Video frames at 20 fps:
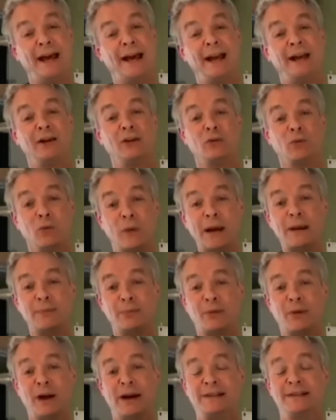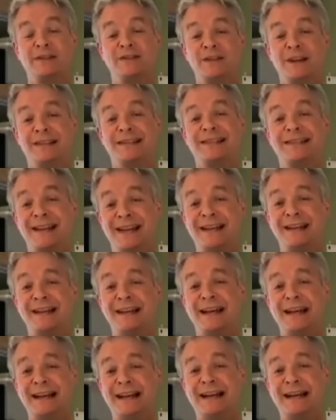and a great price at just
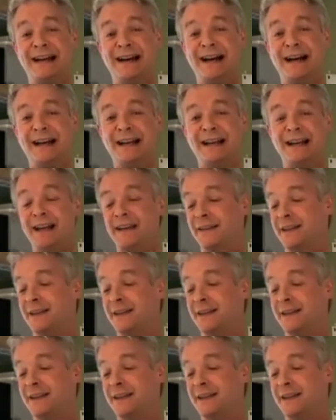$10.99,